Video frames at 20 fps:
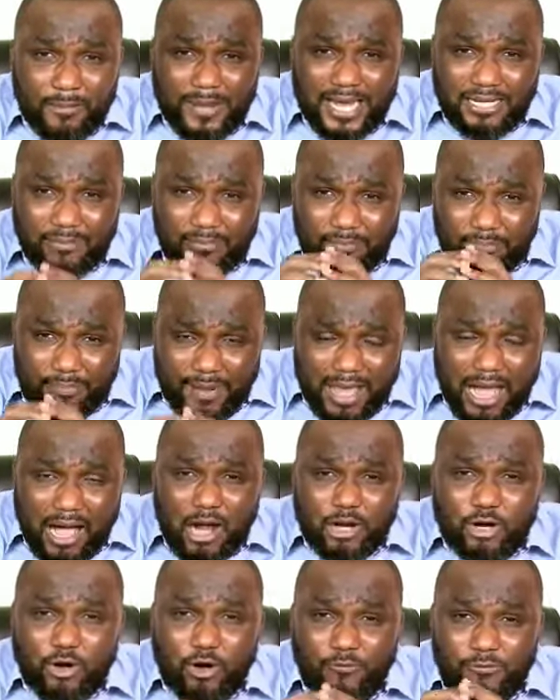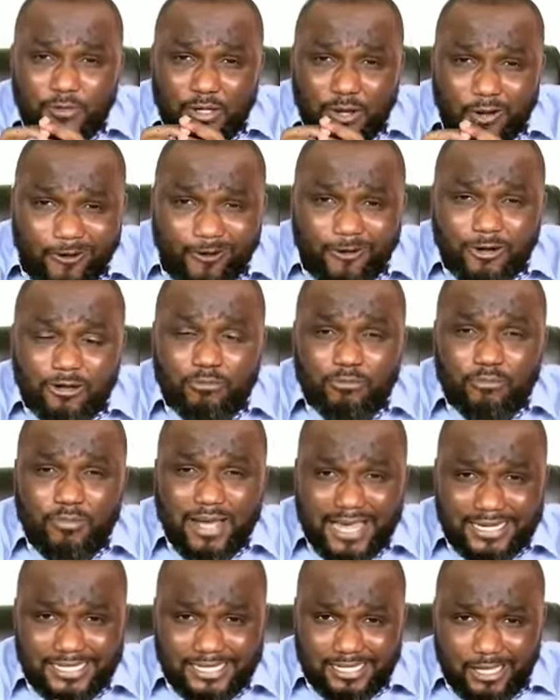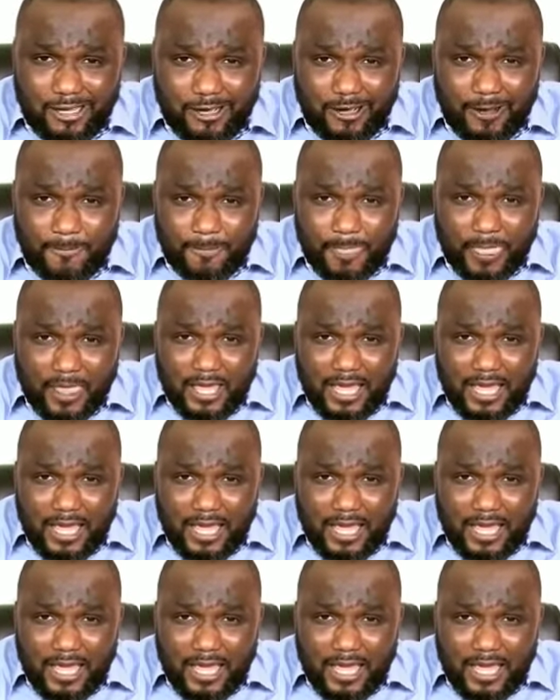by the power of the Almighty God.